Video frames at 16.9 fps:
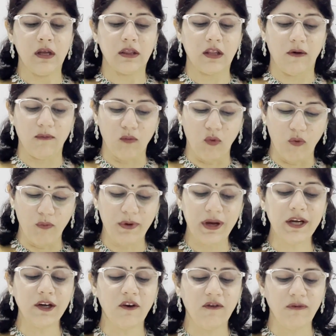The
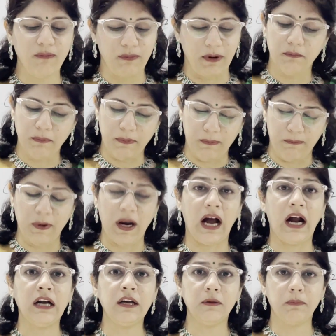movement of
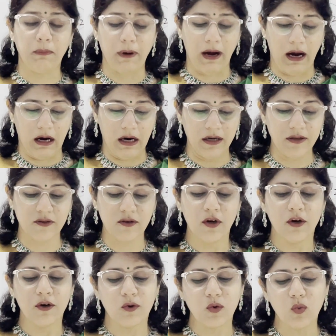plant parts
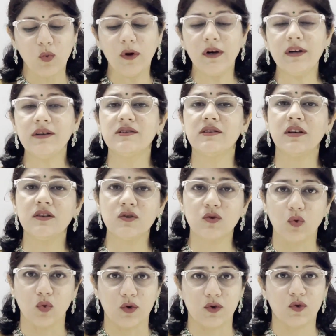towards the
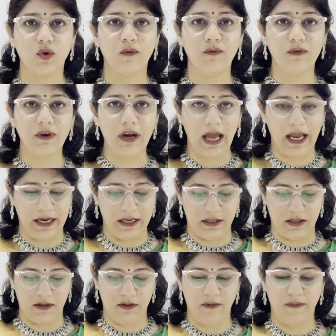source of
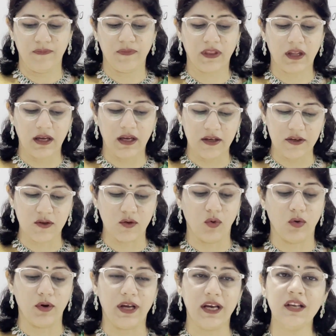light is
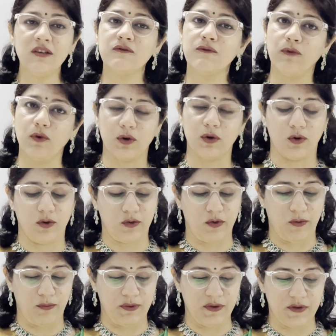known as
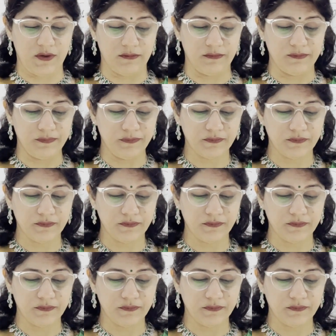phototropism.